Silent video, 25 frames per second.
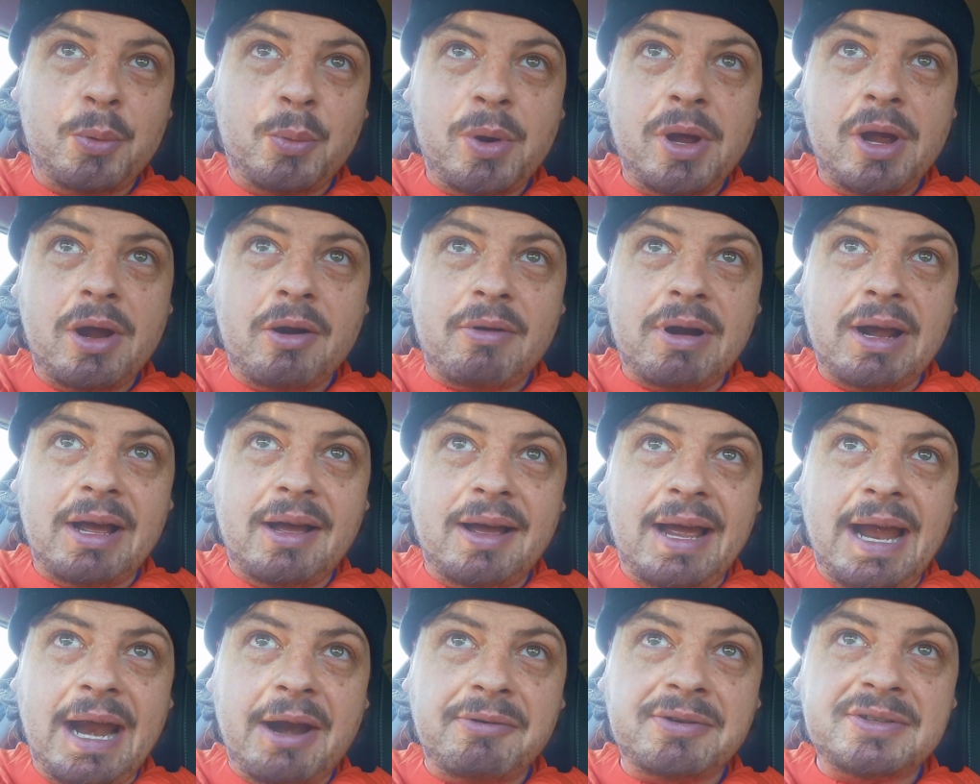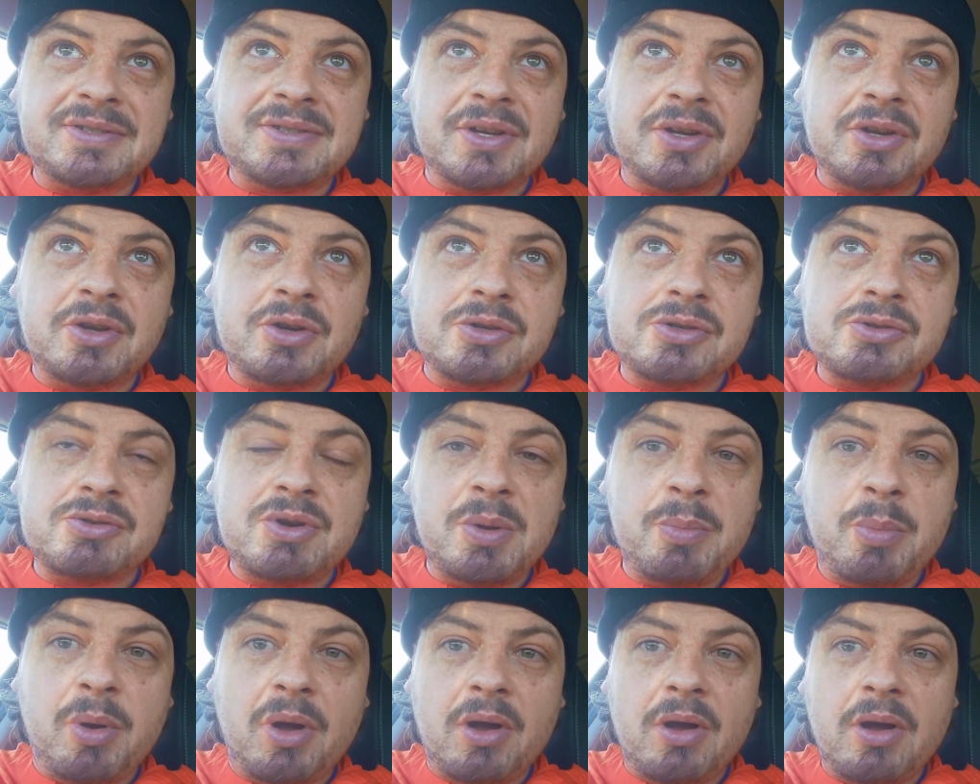we are at Herrington
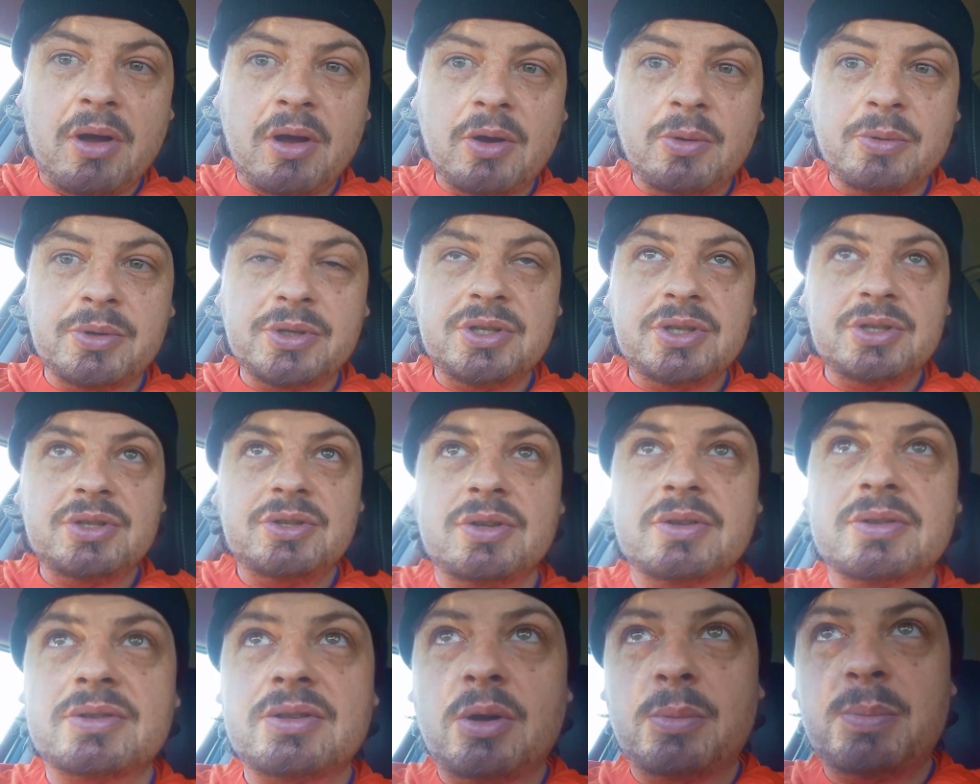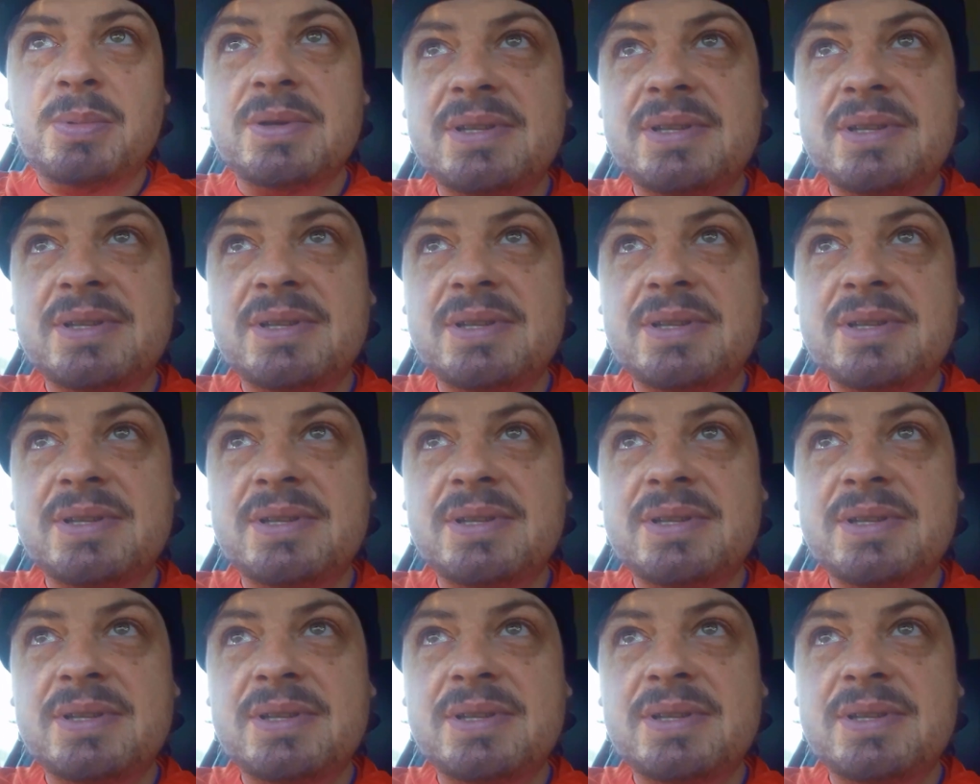Country Park, which is just